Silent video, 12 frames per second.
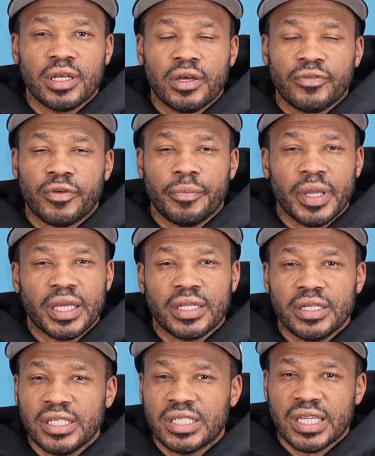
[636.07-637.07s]
for making
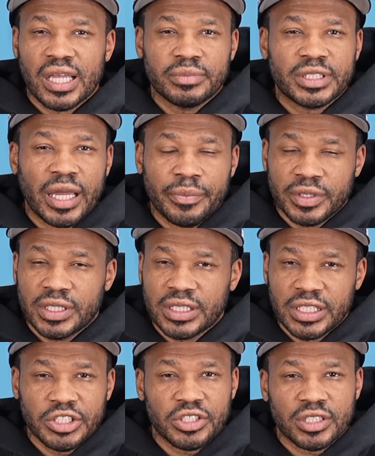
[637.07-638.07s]
these same type of
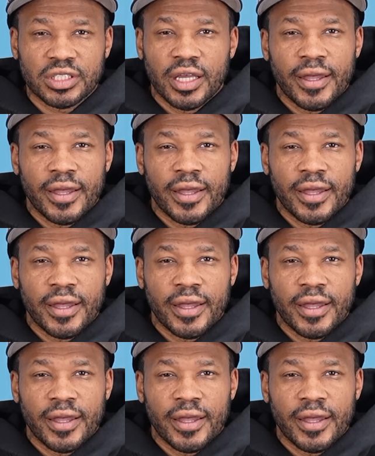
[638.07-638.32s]
decisions.